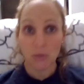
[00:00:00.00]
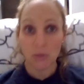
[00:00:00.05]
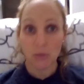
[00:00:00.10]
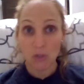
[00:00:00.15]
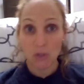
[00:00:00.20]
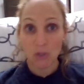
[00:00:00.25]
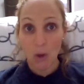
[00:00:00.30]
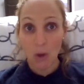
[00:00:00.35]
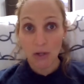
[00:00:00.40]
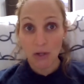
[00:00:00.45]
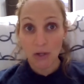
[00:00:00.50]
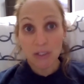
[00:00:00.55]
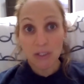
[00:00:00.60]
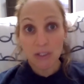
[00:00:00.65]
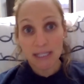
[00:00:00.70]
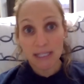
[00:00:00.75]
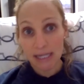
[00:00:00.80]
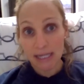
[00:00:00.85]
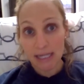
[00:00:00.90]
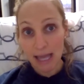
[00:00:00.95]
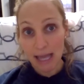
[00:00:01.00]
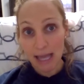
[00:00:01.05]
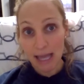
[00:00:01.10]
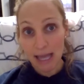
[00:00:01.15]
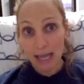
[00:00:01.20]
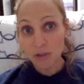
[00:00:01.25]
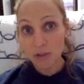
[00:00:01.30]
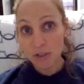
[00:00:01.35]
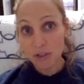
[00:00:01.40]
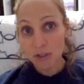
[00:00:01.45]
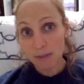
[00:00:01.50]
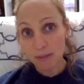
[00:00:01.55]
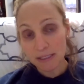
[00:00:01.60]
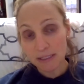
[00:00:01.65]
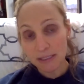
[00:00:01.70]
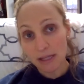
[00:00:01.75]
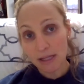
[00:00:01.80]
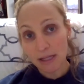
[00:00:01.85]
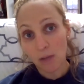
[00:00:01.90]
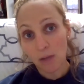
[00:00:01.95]
So understanding how Juice Plus
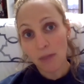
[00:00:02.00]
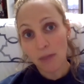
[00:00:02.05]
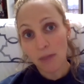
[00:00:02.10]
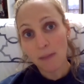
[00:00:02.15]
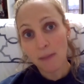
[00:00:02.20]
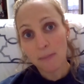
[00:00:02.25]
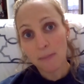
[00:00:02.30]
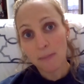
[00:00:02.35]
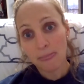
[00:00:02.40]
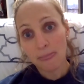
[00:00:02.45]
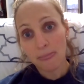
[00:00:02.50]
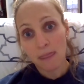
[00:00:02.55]
can help them.